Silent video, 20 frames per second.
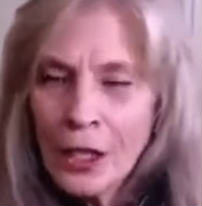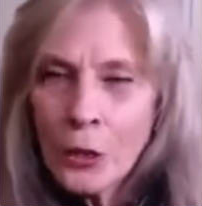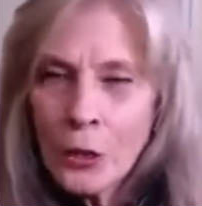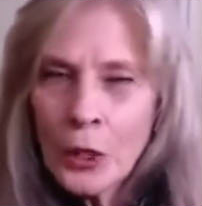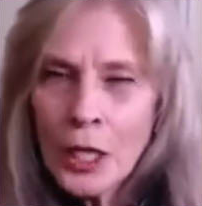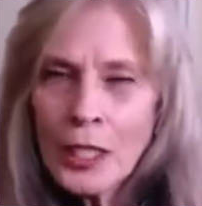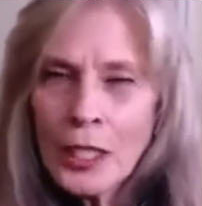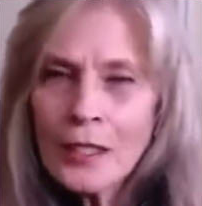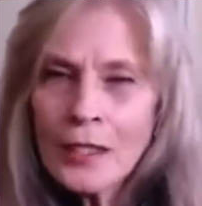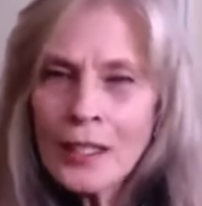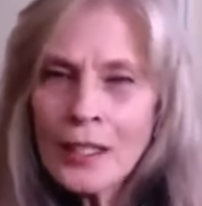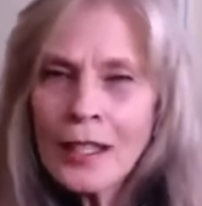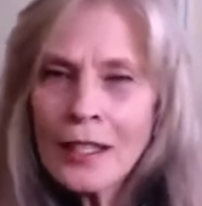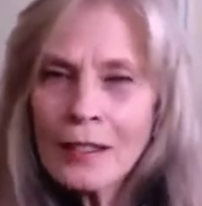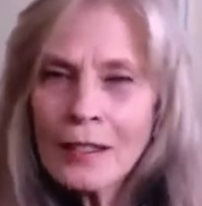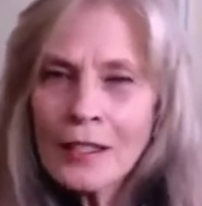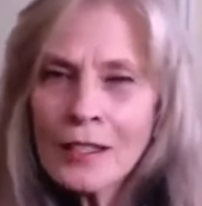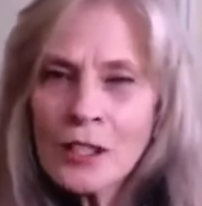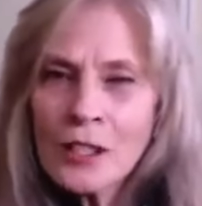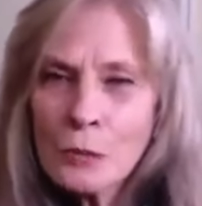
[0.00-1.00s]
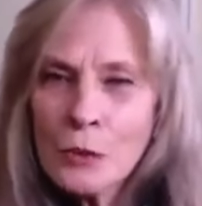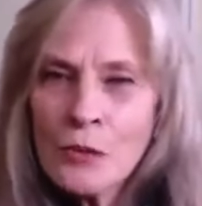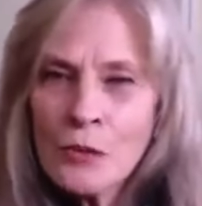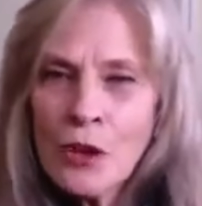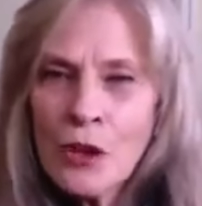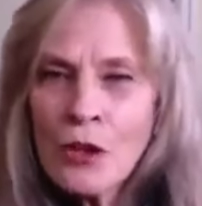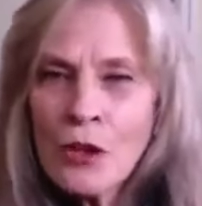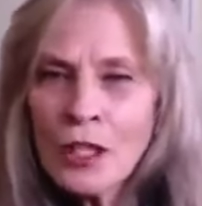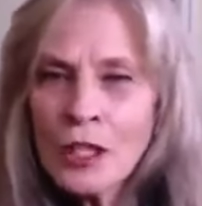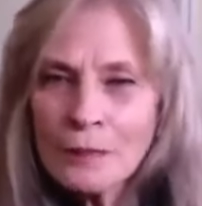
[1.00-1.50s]
All righty then, let's
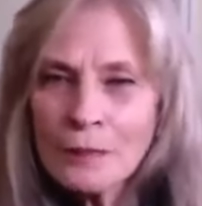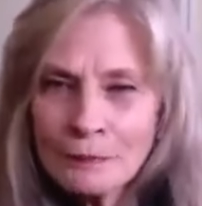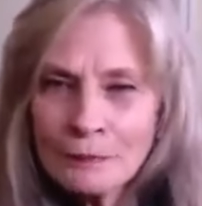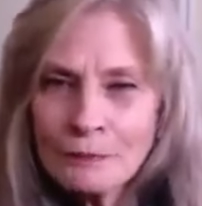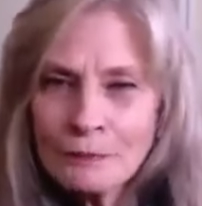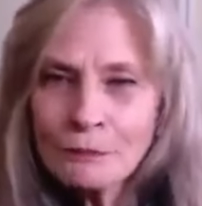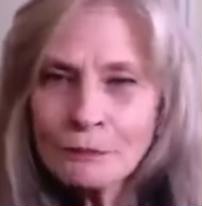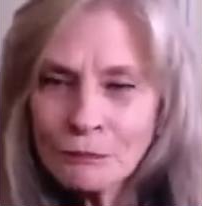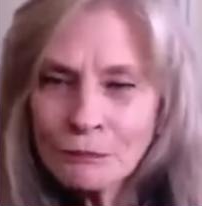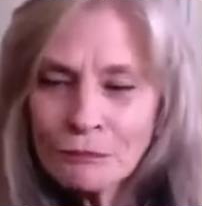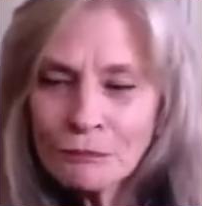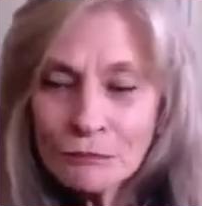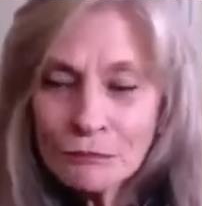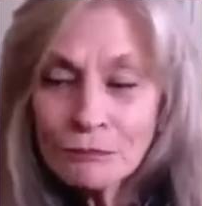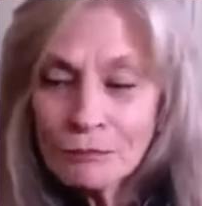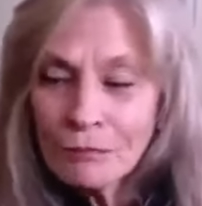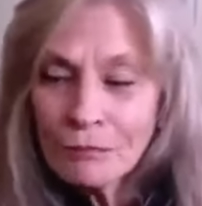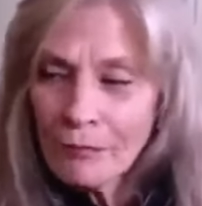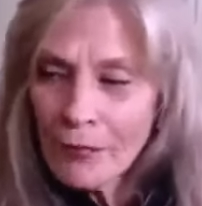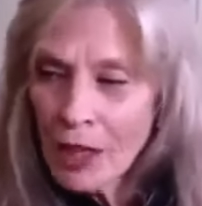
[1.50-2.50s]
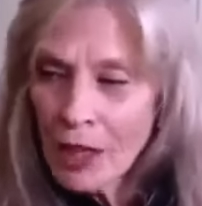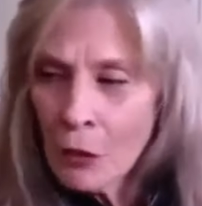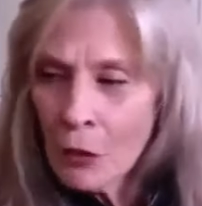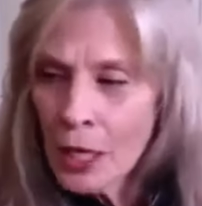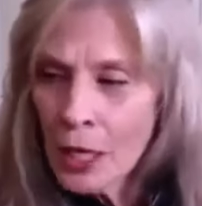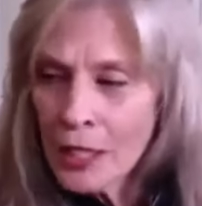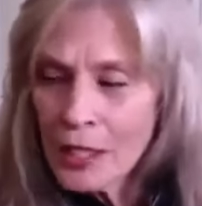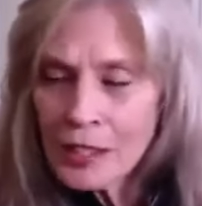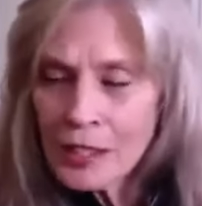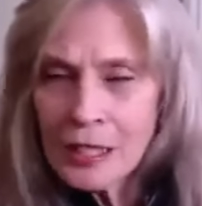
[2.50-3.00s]
move on. All
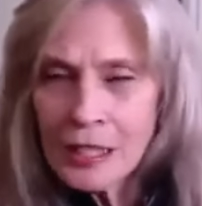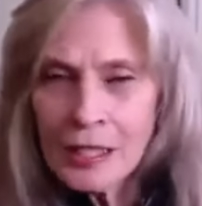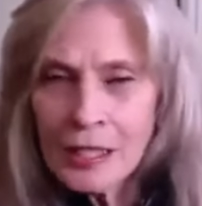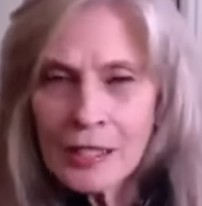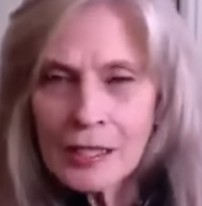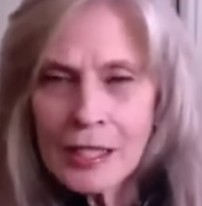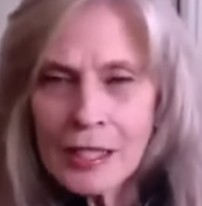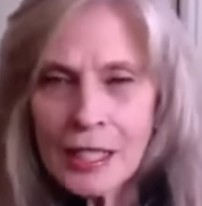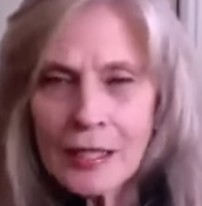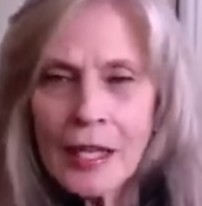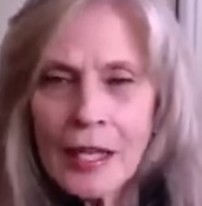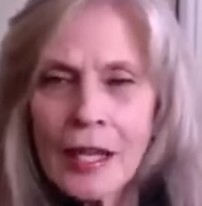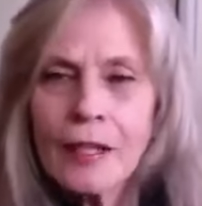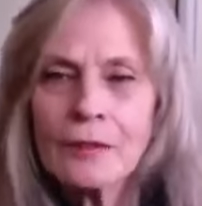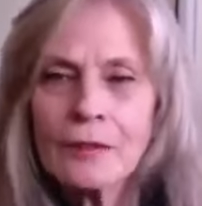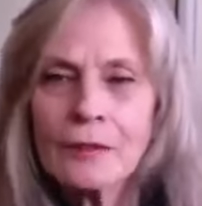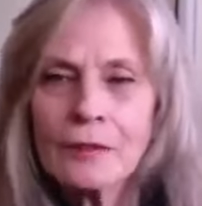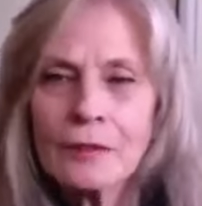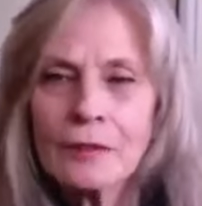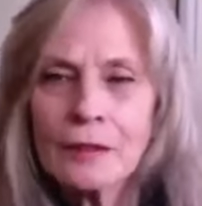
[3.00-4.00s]
right, I just need to say that.